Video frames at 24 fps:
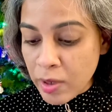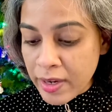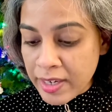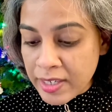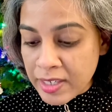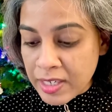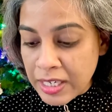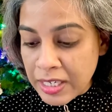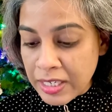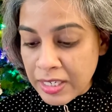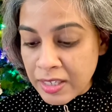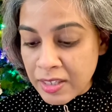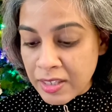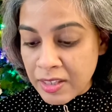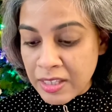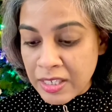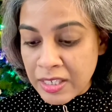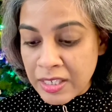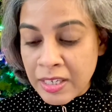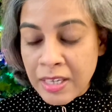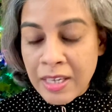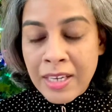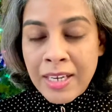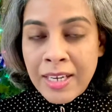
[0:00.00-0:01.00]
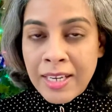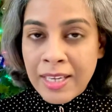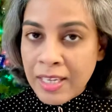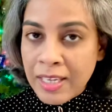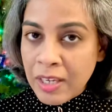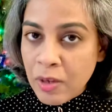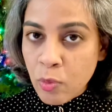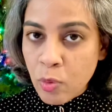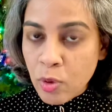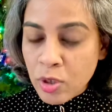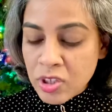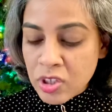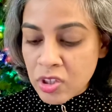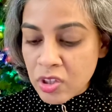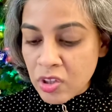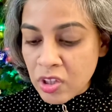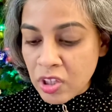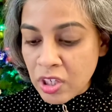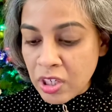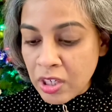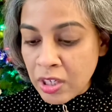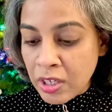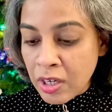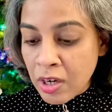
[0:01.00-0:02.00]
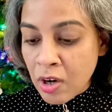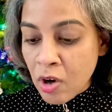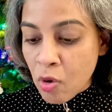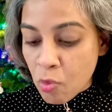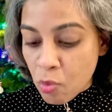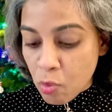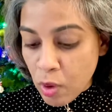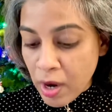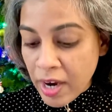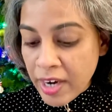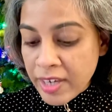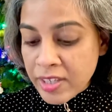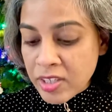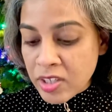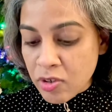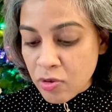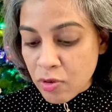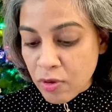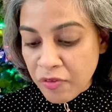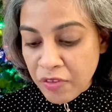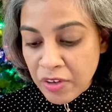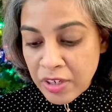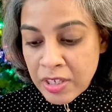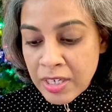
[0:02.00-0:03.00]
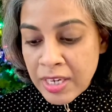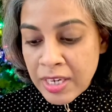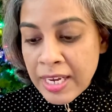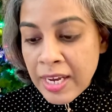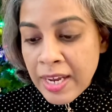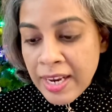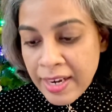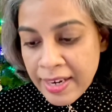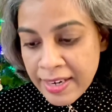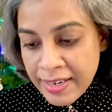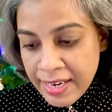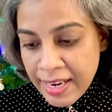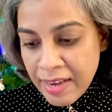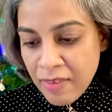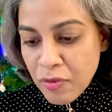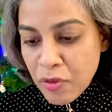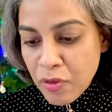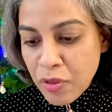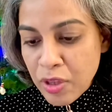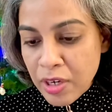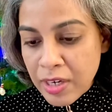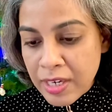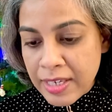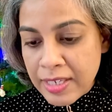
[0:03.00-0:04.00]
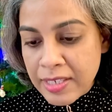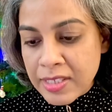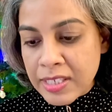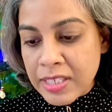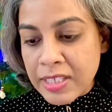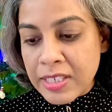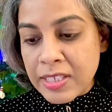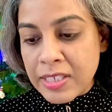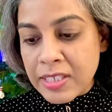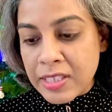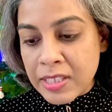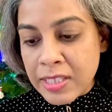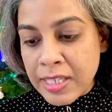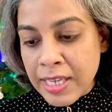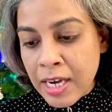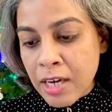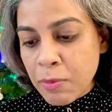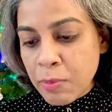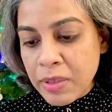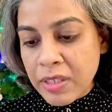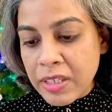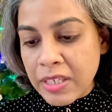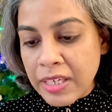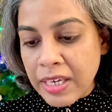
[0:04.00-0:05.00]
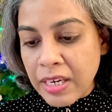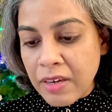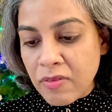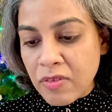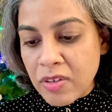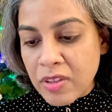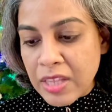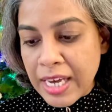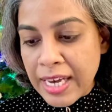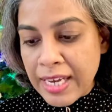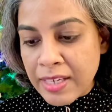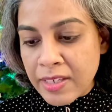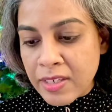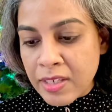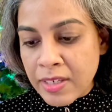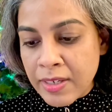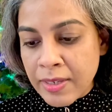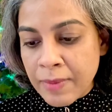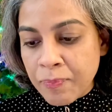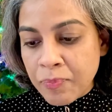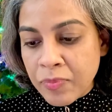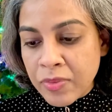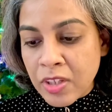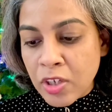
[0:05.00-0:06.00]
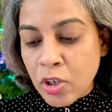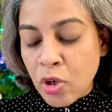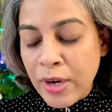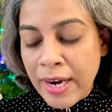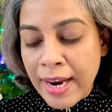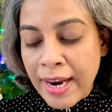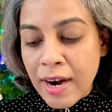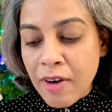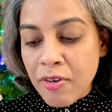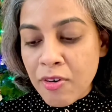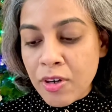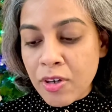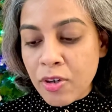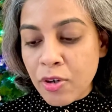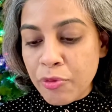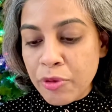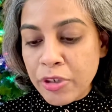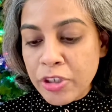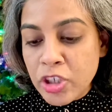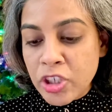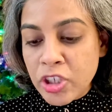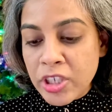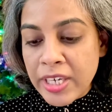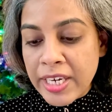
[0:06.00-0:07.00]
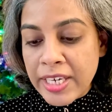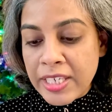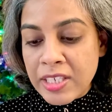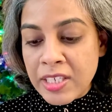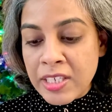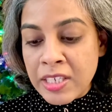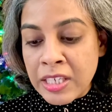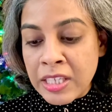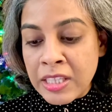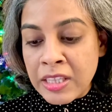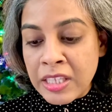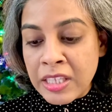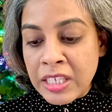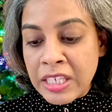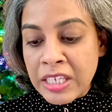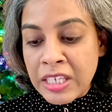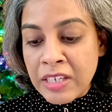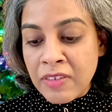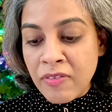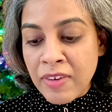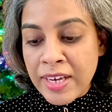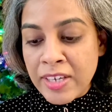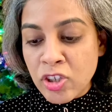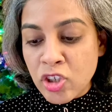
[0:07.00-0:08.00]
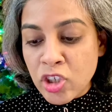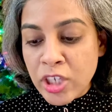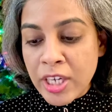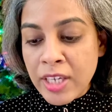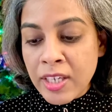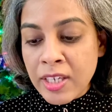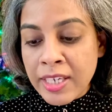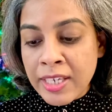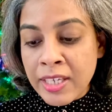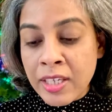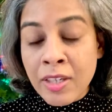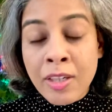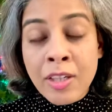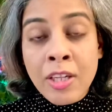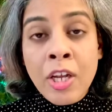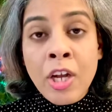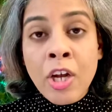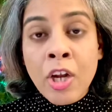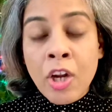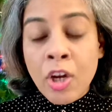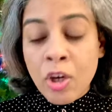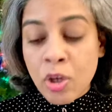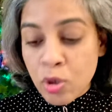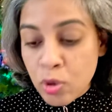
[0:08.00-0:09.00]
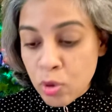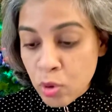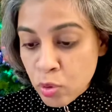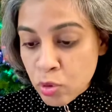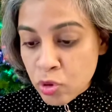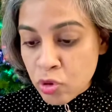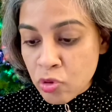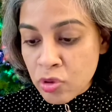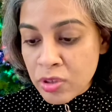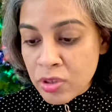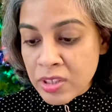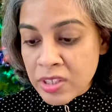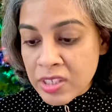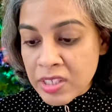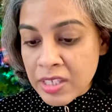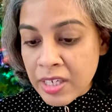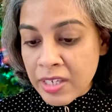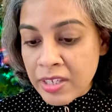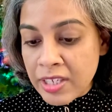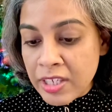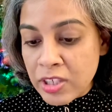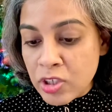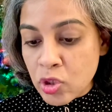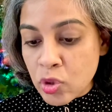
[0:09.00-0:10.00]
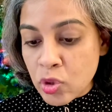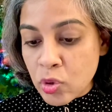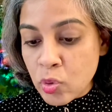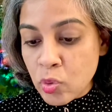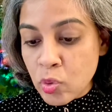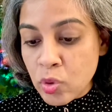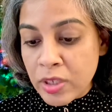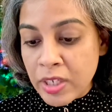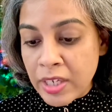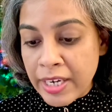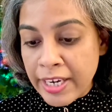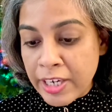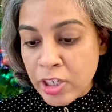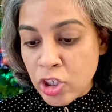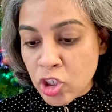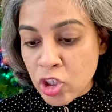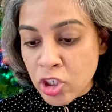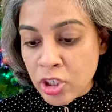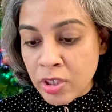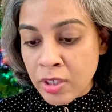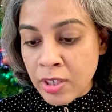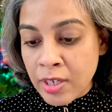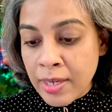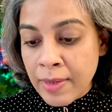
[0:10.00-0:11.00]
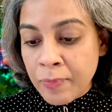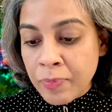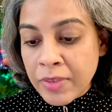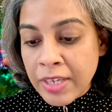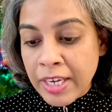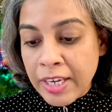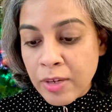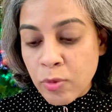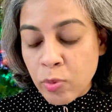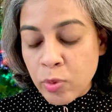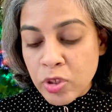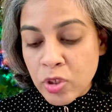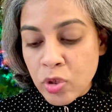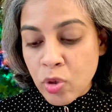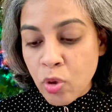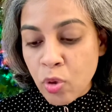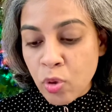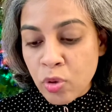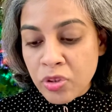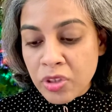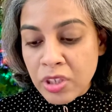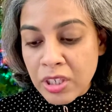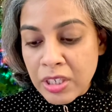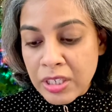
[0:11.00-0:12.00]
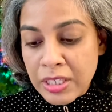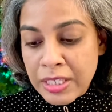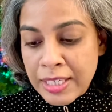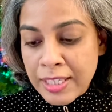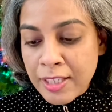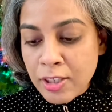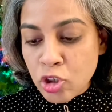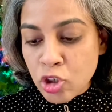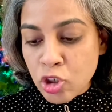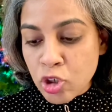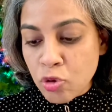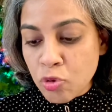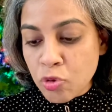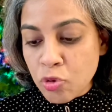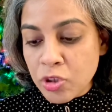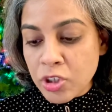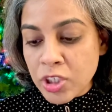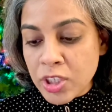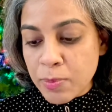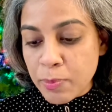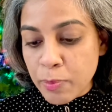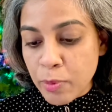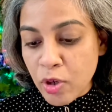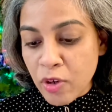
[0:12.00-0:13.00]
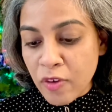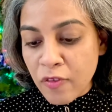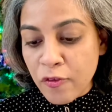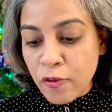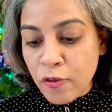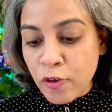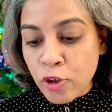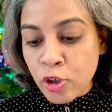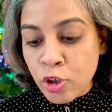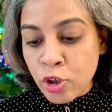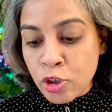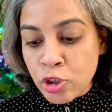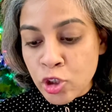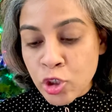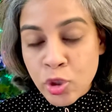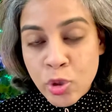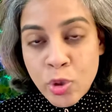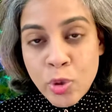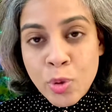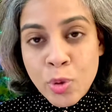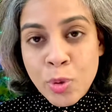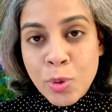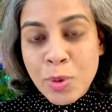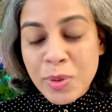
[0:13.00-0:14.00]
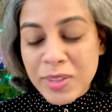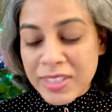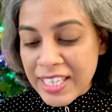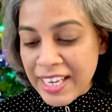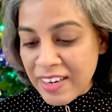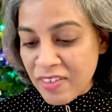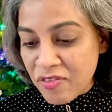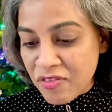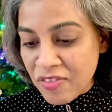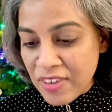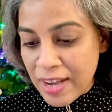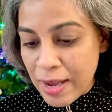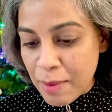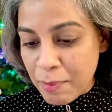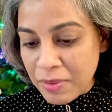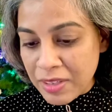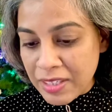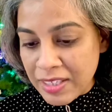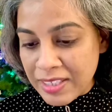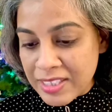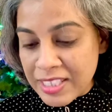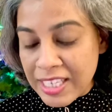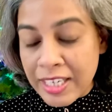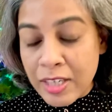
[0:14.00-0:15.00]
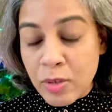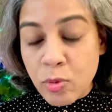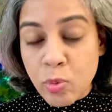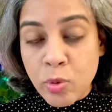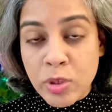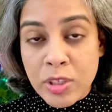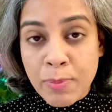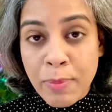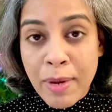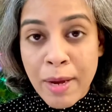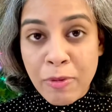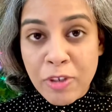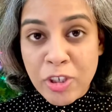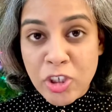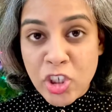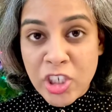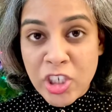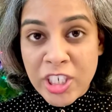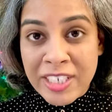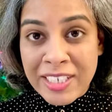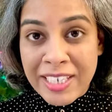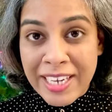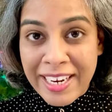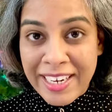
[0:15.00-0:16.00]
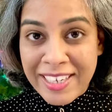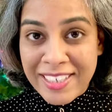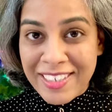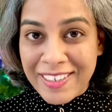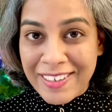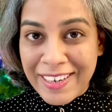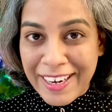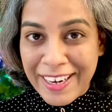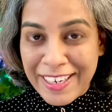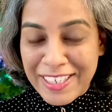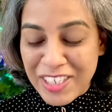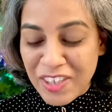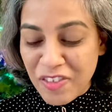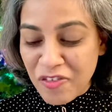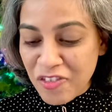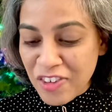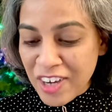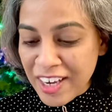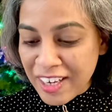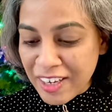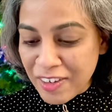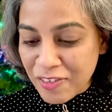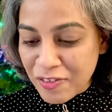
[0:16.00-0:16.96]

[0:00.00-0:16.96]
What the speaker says: clear that he wasn't the writer of it. Nevertheless, it is now believed that the carol originated in the Evangelical Lutheran Sunday School collection. It was called The Little Children's Book for Schools and Families, and it was published in 1885.